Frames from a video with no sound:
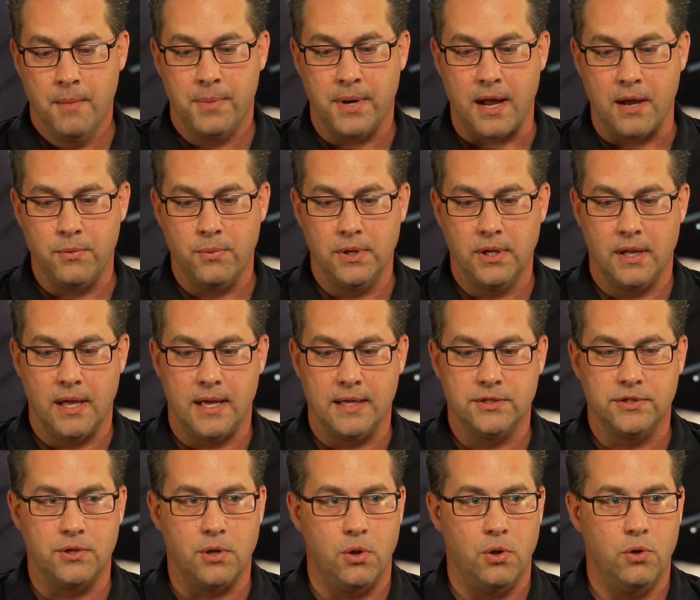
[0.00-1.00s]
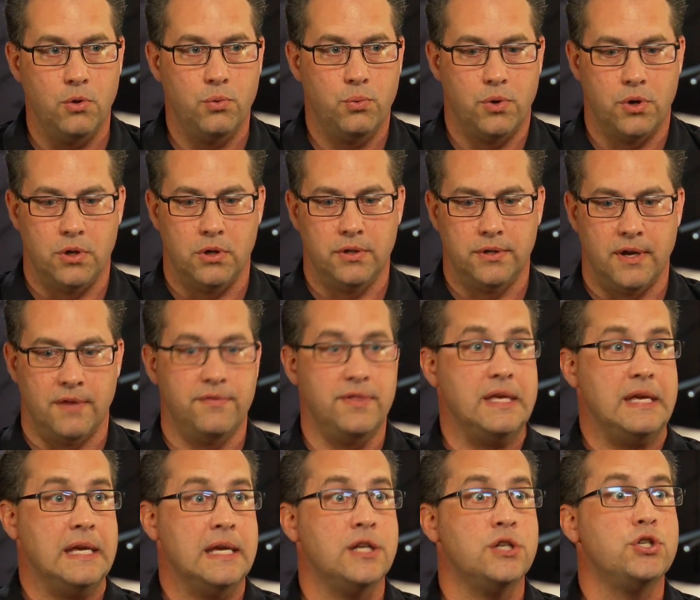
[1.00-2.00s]
But I realize the whole world of
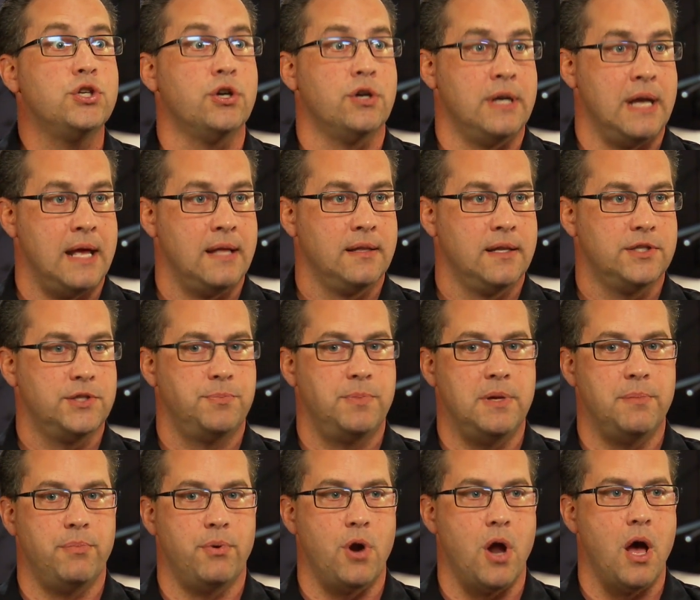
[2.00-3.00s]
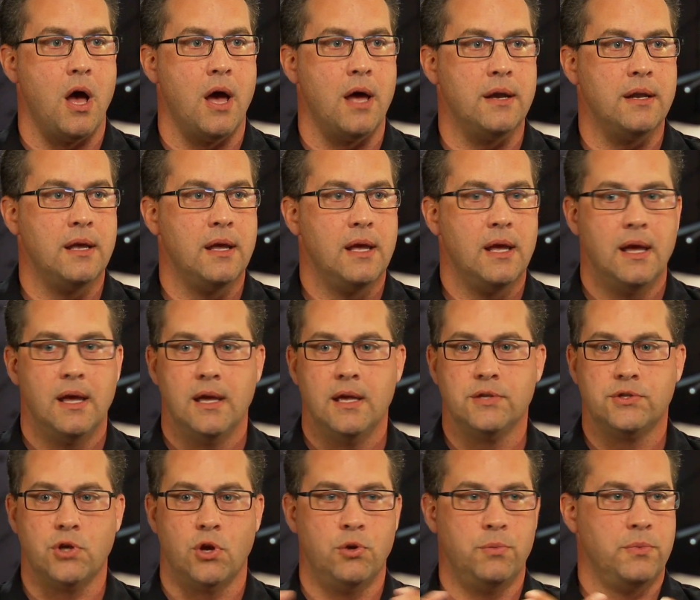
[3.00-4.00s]
the internet. Let's be broad.
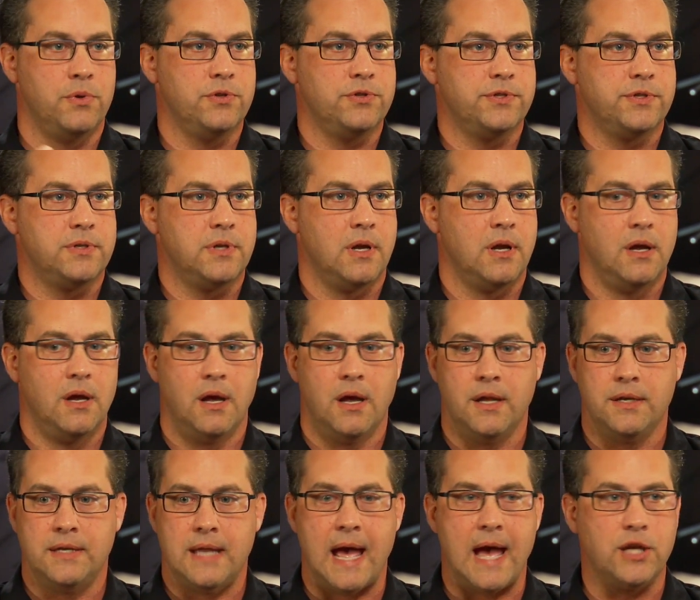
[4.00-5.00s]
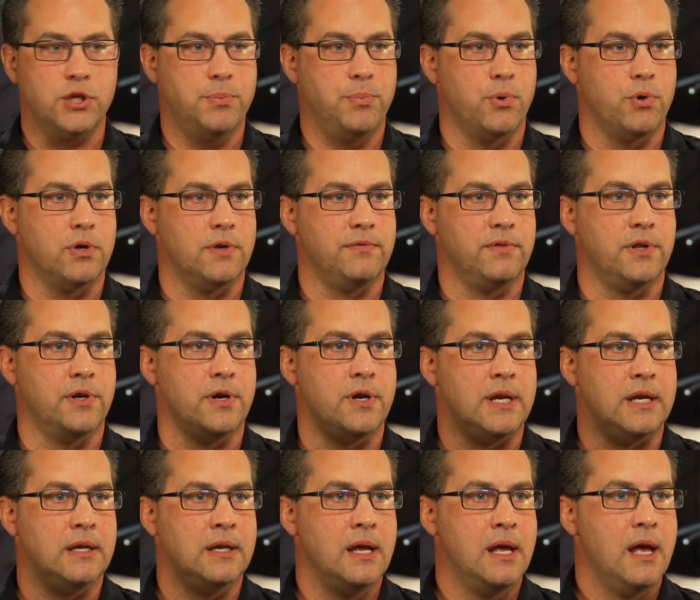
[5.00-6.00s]
Is almost a dashboard of
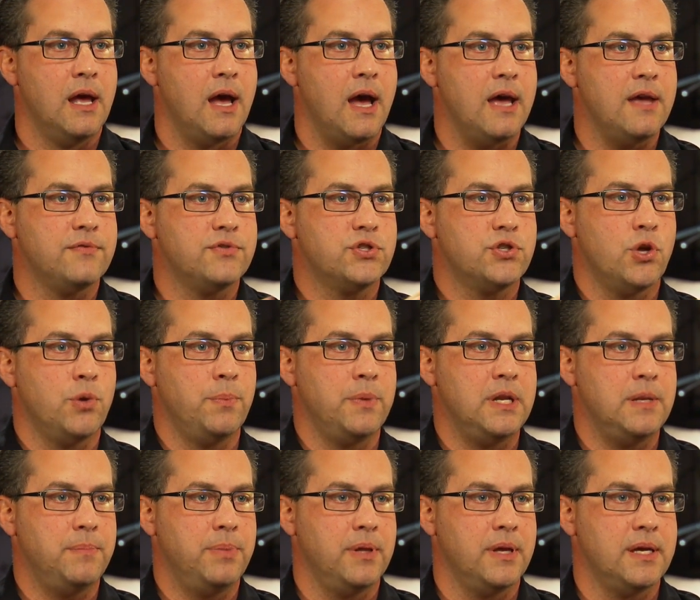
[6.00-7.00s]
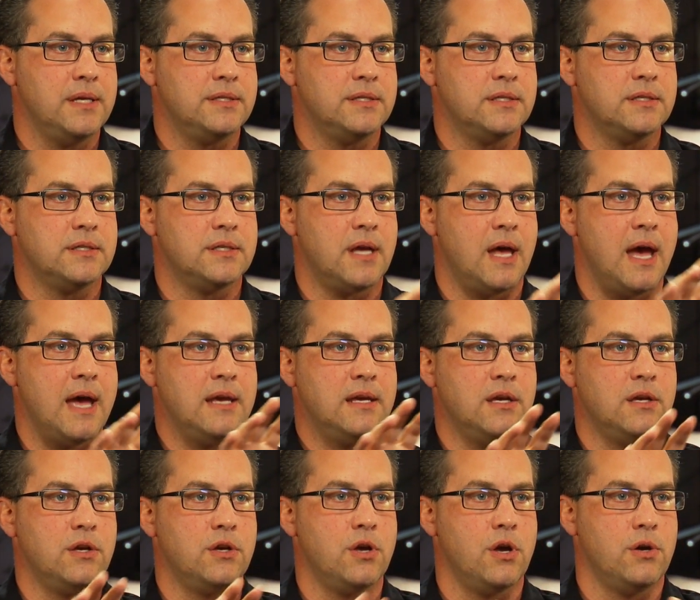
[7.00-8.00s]
learning. Mm-hmm. I have so many places I
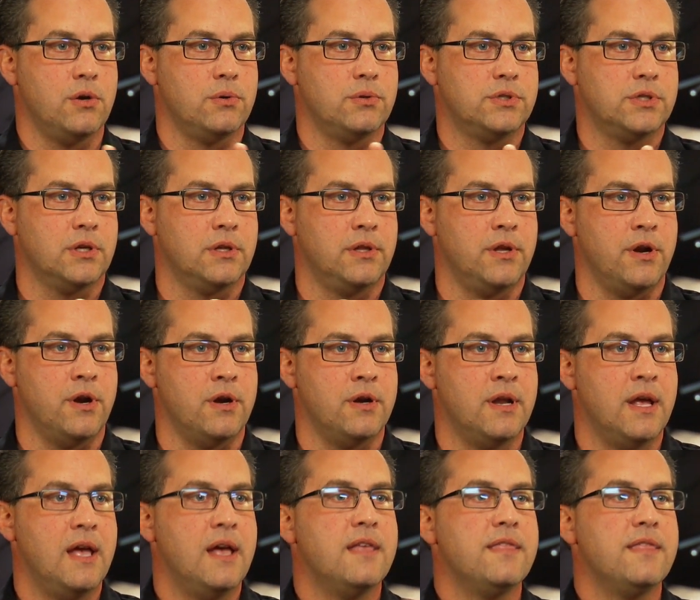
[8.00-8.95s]
can go to learn.